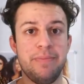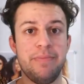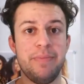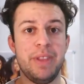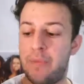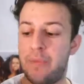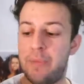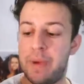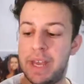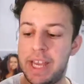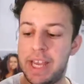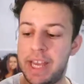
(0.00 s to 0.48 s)

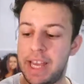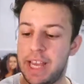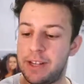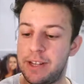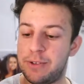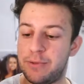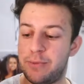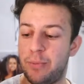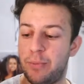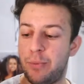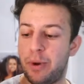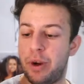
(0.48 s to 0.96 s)
For me,
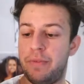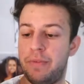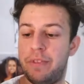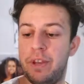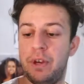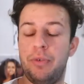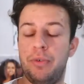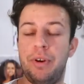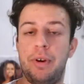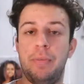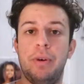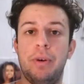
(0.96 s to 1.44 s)
it's one of the
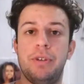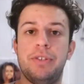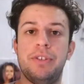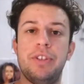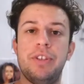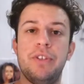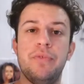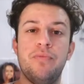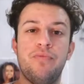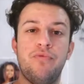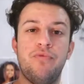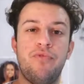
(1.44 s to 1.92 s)
annoying ones. It
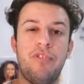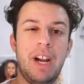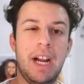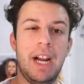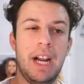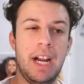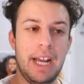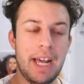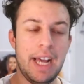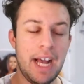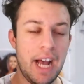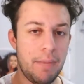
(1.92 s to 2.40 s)
doesn't
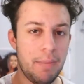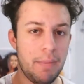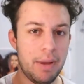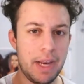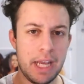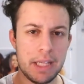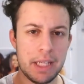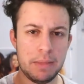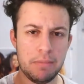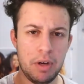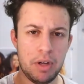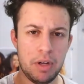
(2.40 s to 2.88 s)
really happen
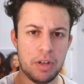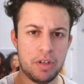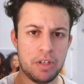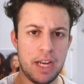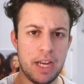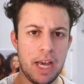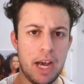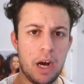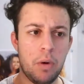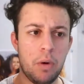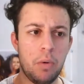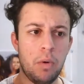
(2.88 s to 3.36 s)
as much
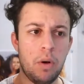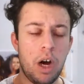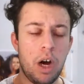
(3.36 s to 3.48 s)
now.